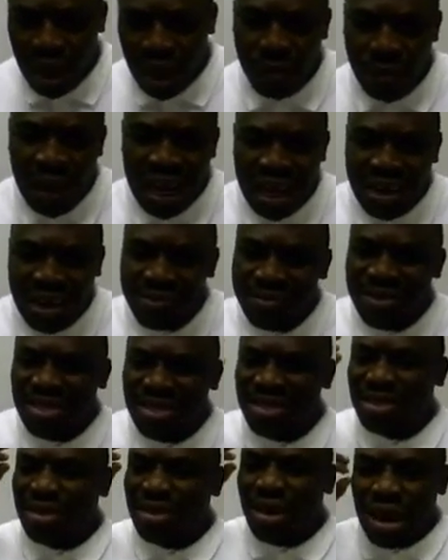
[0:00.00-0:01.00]
And when I've
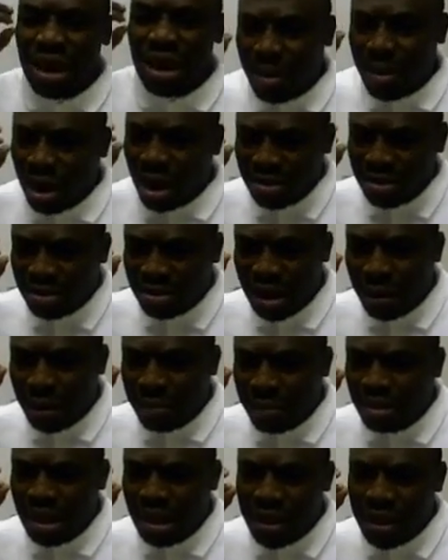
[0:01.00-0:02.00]
thought about
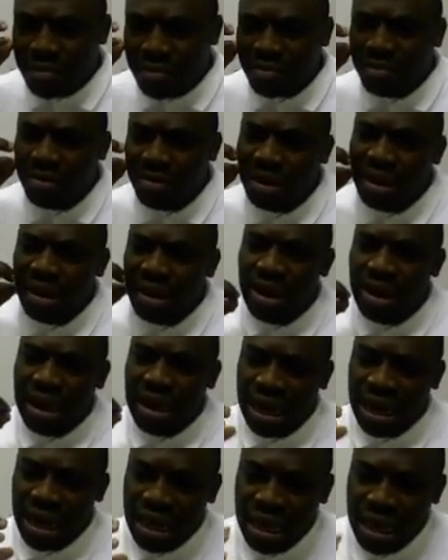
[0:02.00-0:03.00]
something,
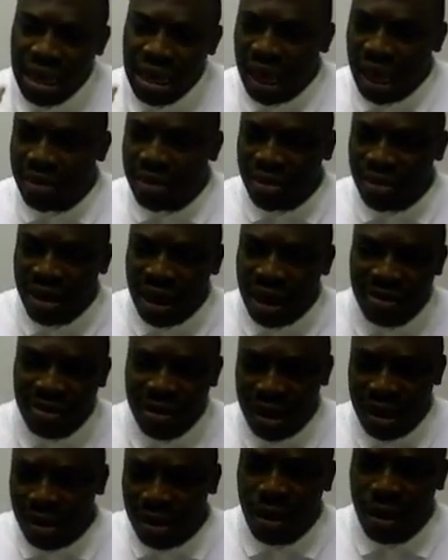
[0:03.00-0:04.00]
create it
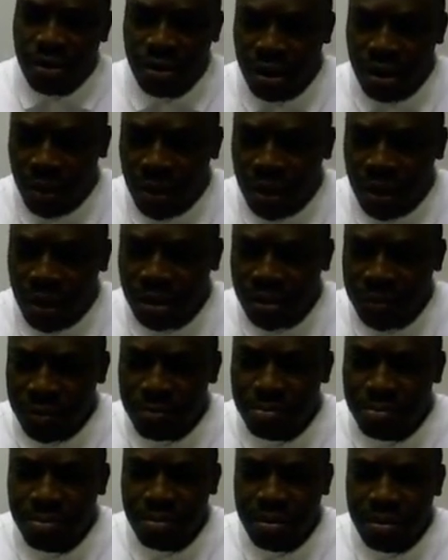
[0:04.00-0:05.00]
and take it onto the world.
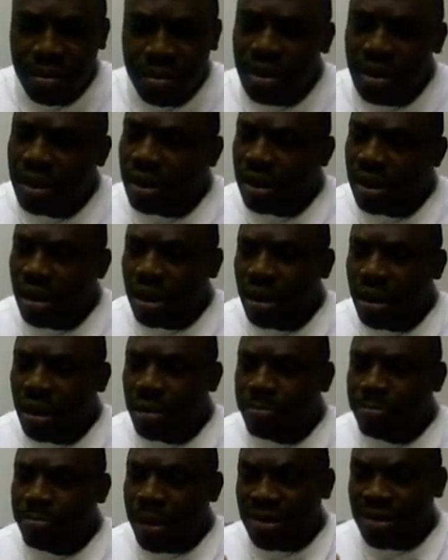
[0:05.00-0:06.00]

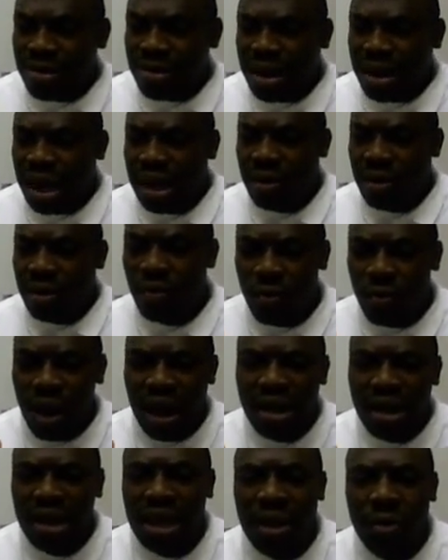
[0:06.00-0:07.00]
Basically,
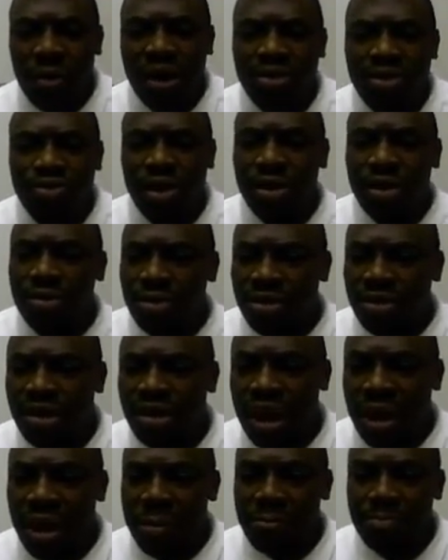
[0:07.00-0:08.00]
what he was trying to
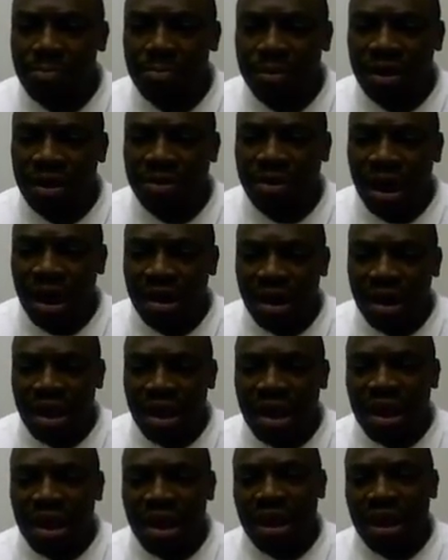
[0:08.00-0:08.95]
say is that